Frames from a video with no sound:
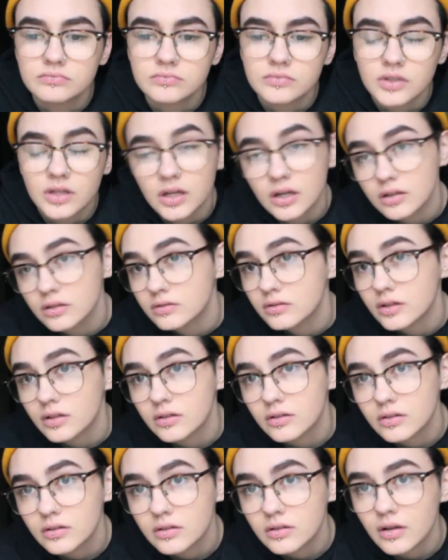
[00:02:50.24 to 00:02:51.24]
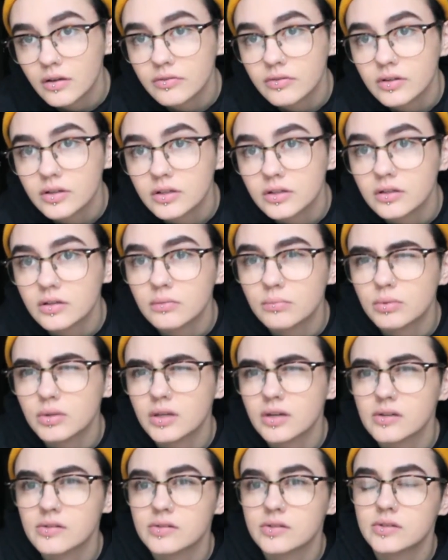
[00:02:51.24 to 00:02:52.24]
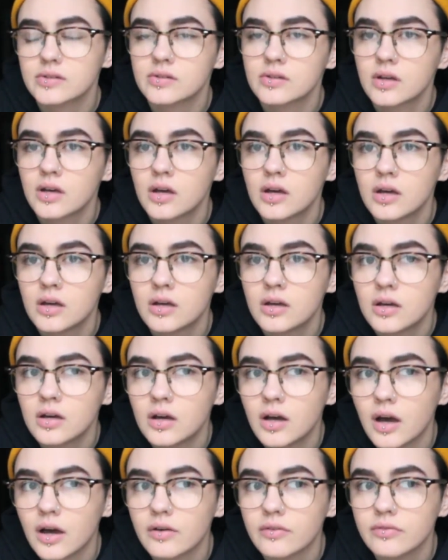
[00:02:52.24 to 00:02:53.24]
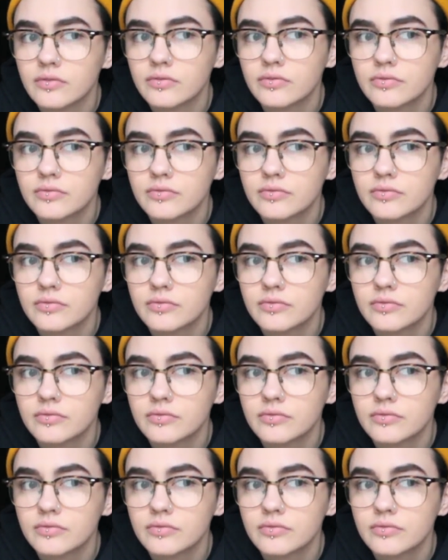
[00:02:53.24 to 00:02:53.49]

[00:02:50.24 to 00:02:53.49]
yeah, that's definitely because I've